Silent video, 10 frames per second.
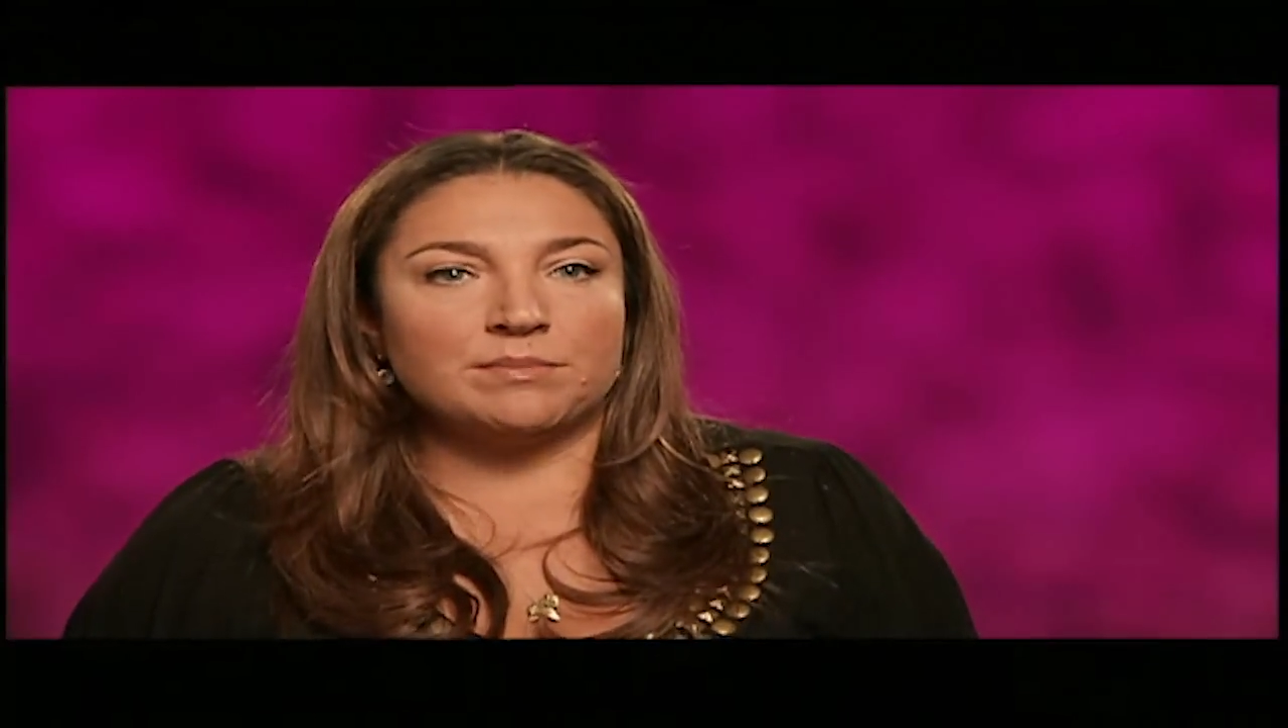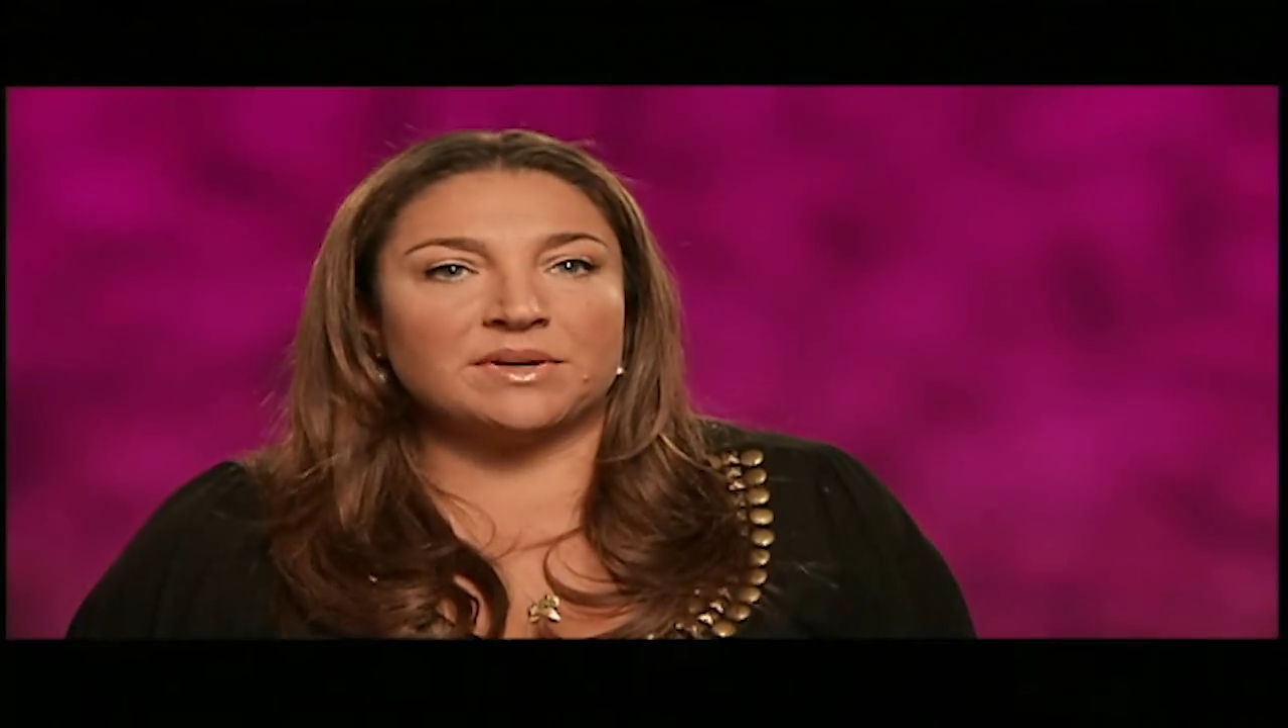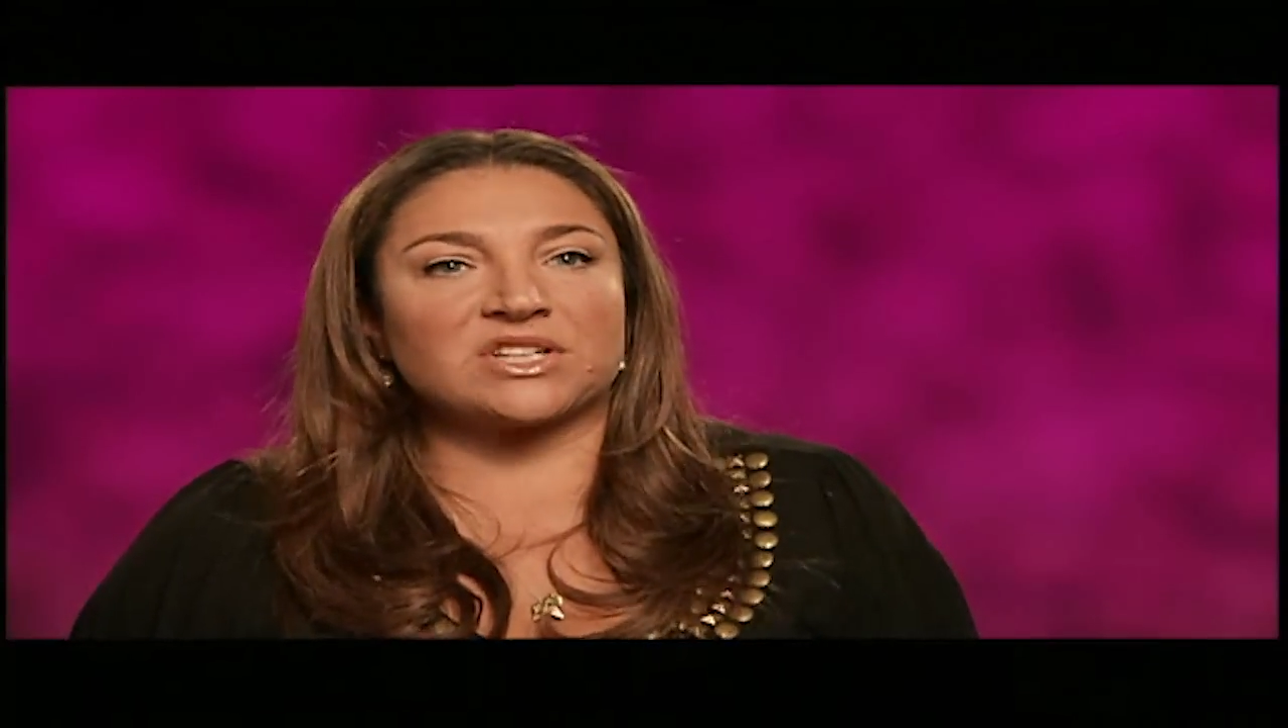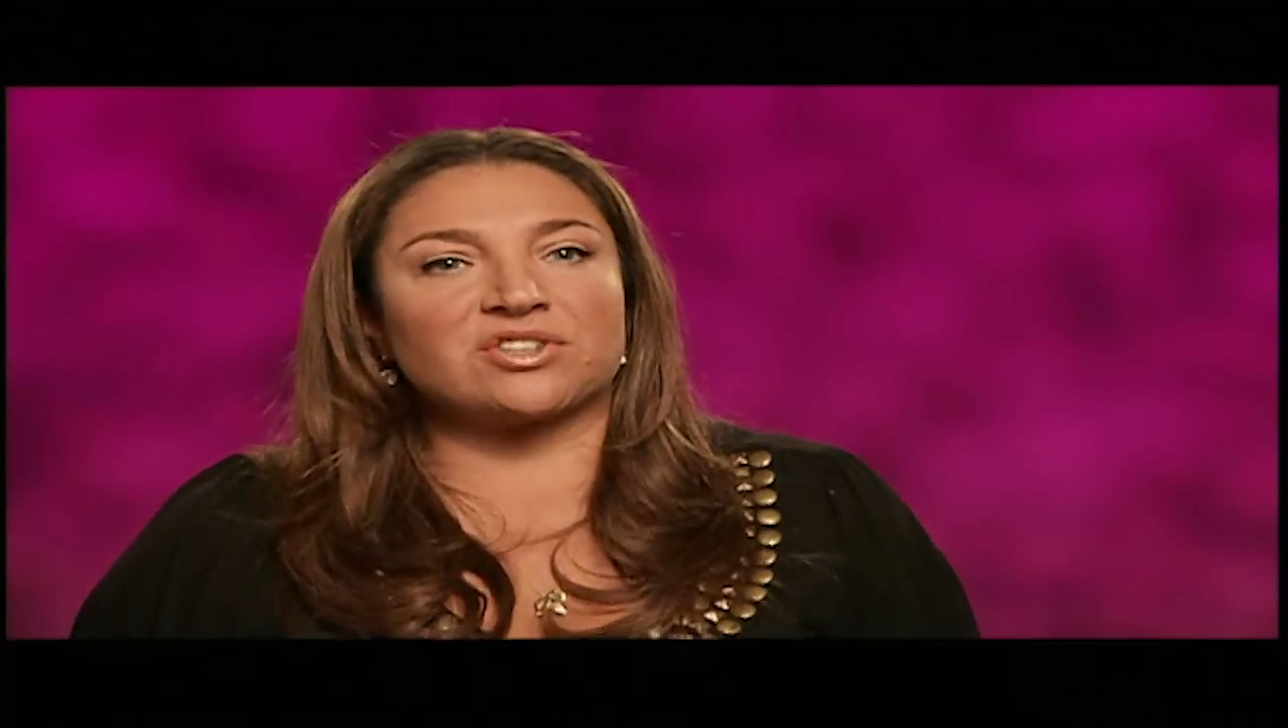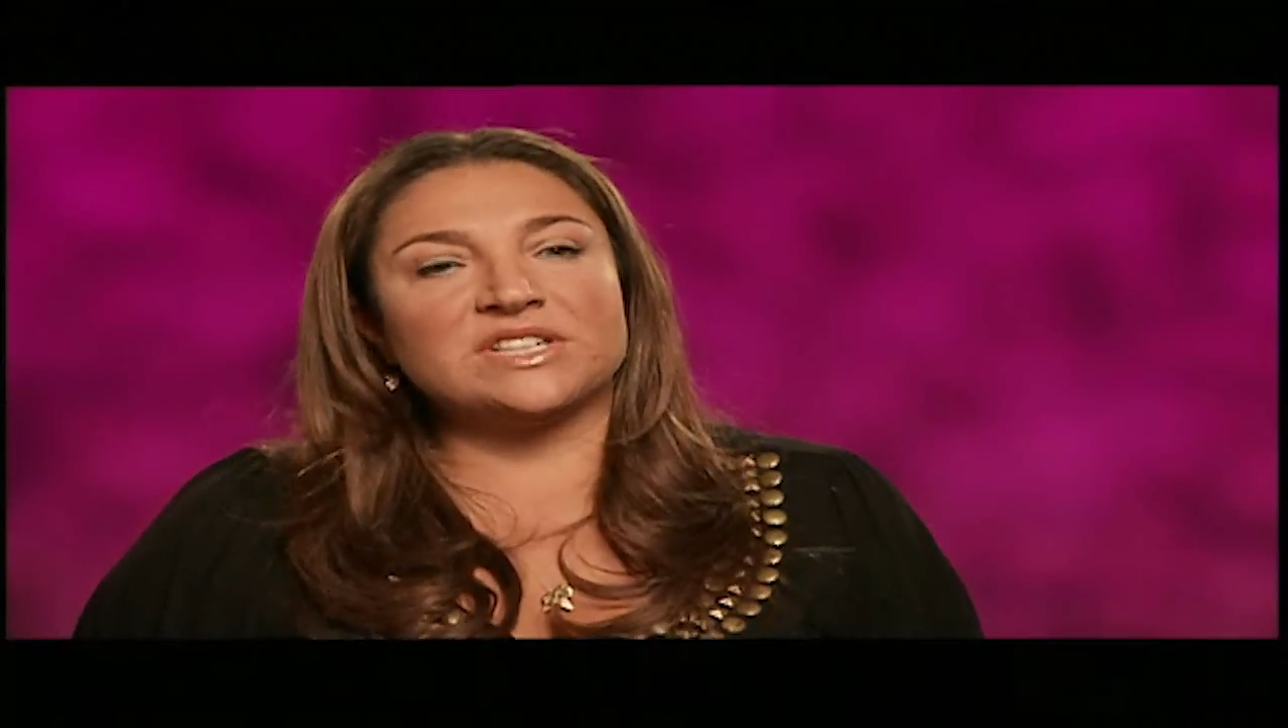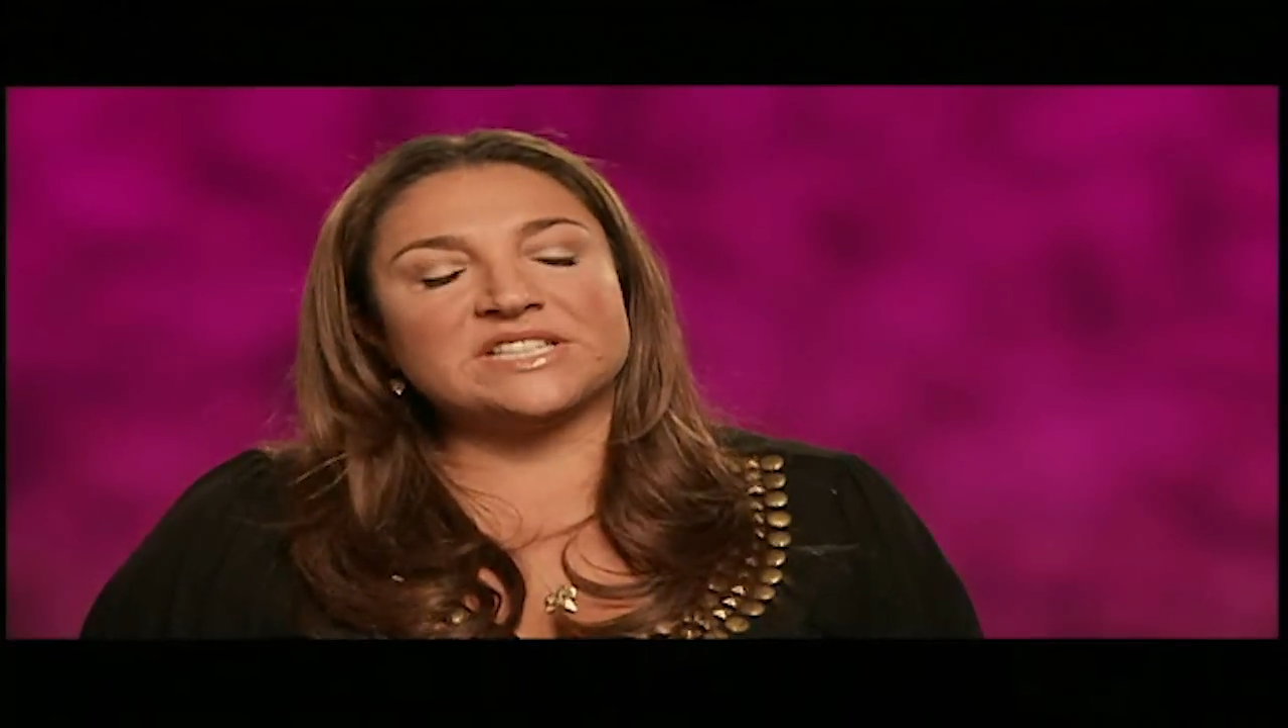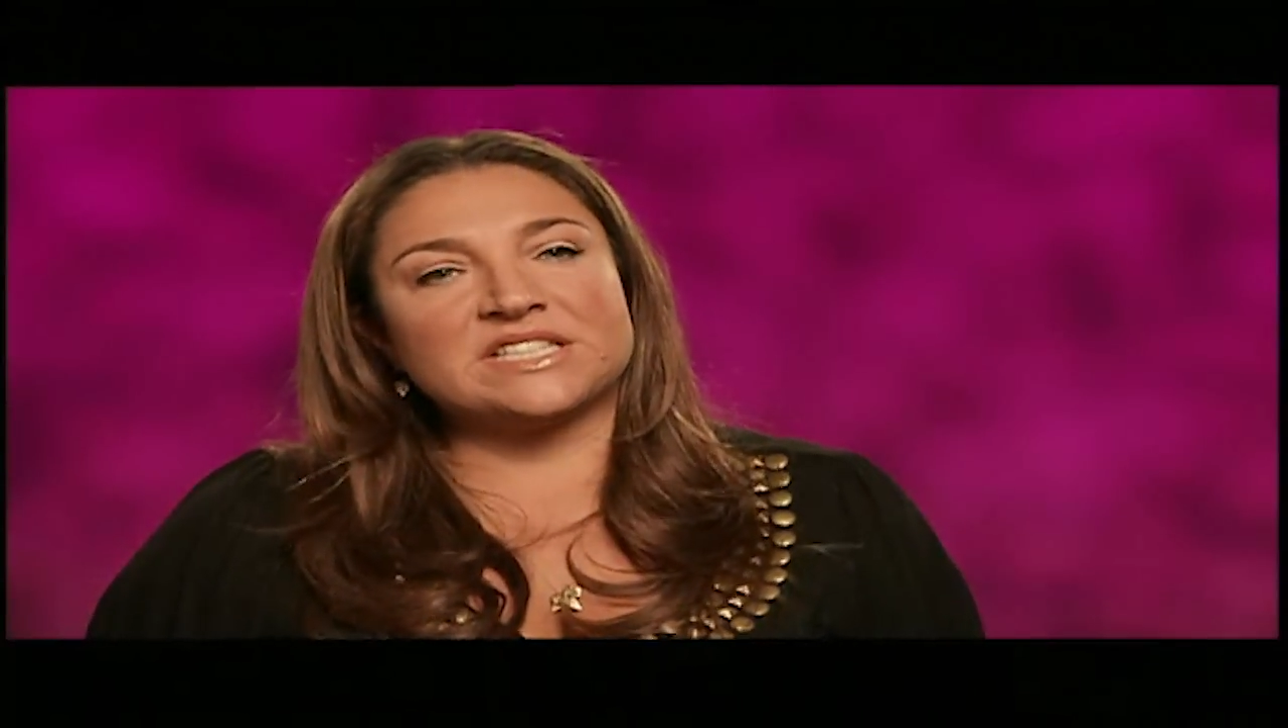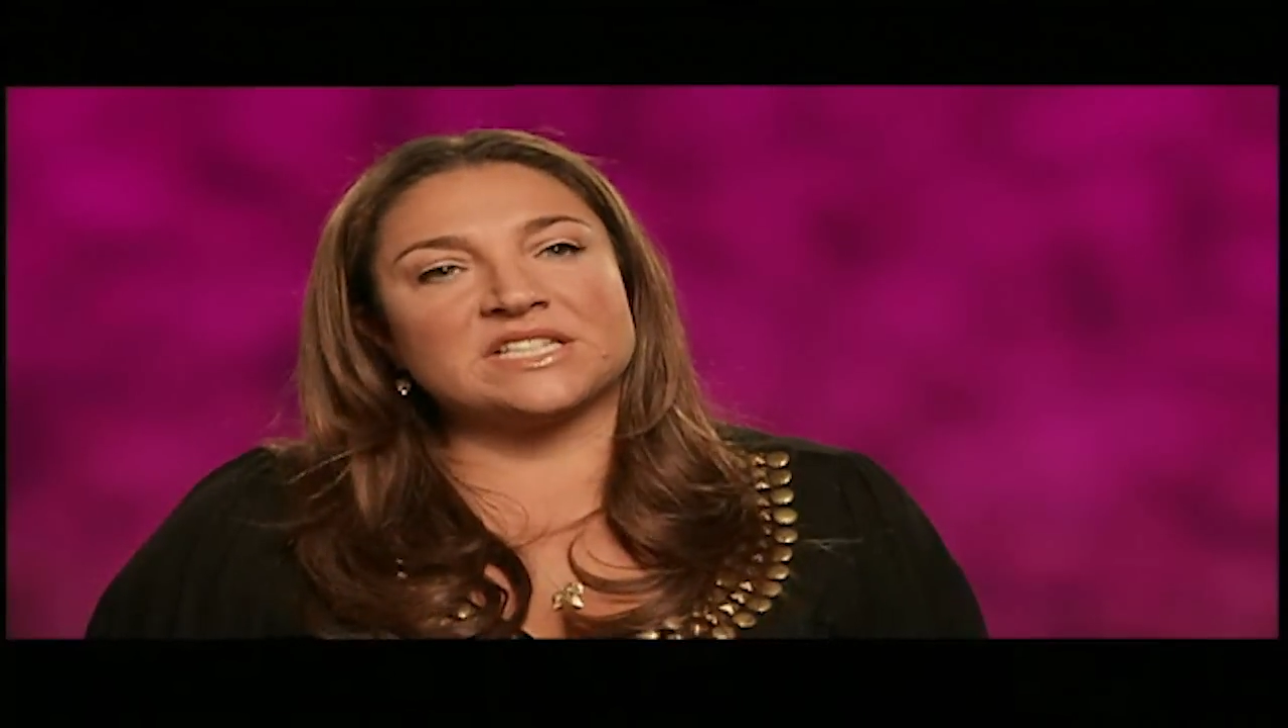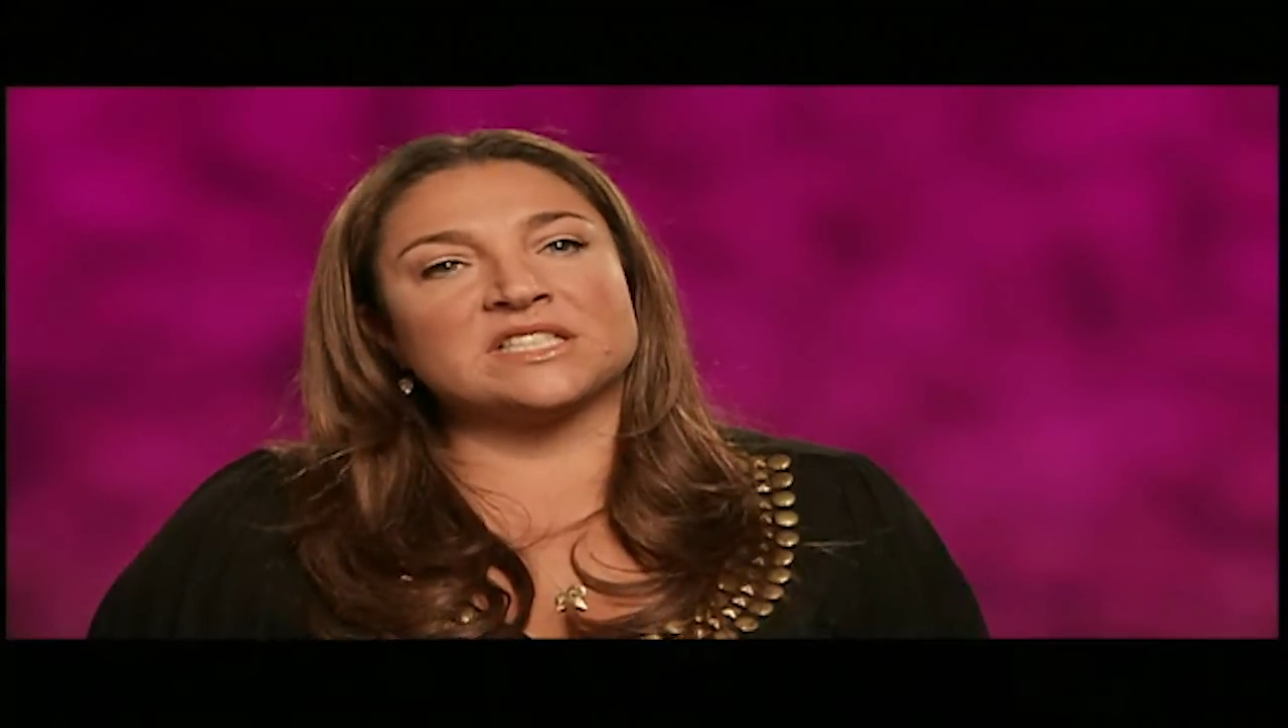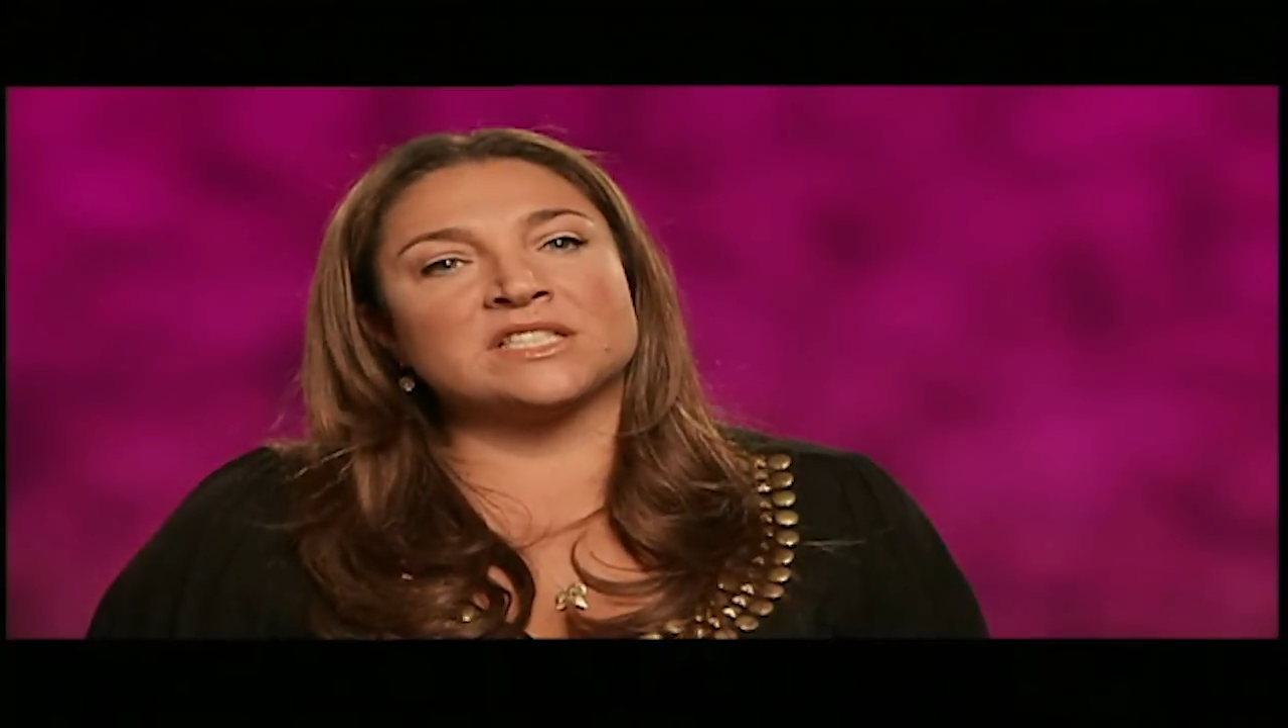But
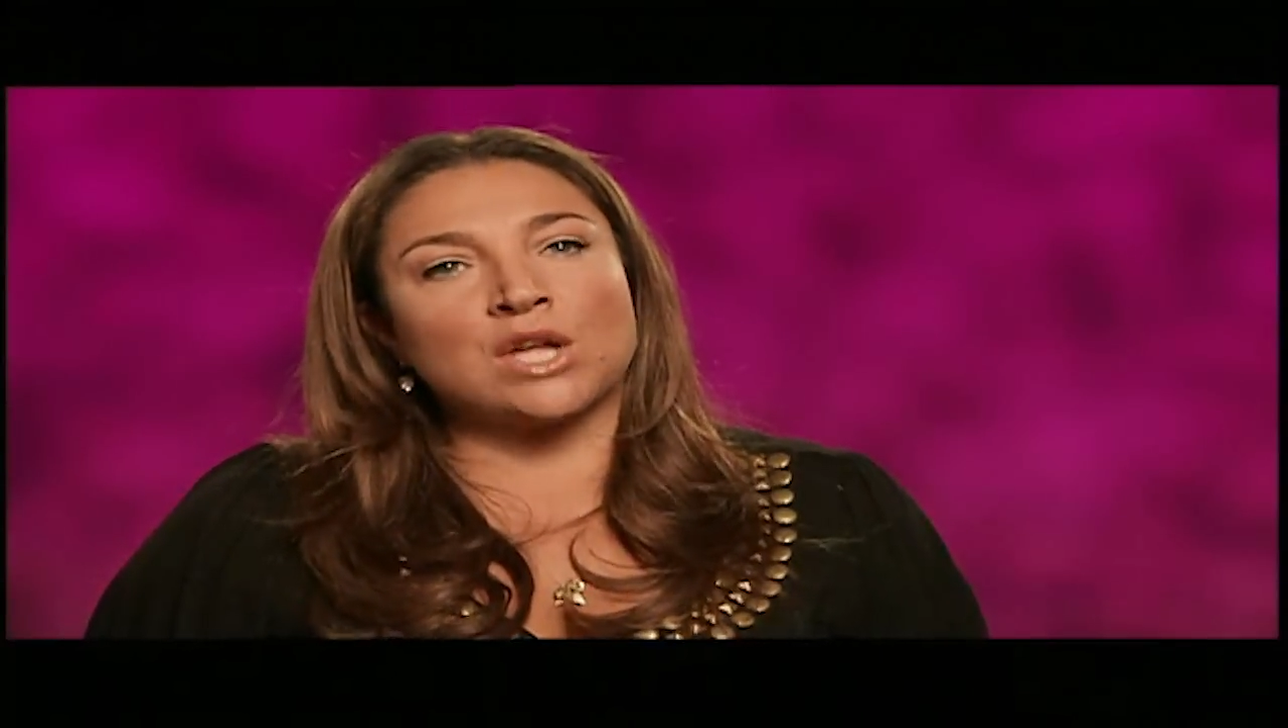Kristen's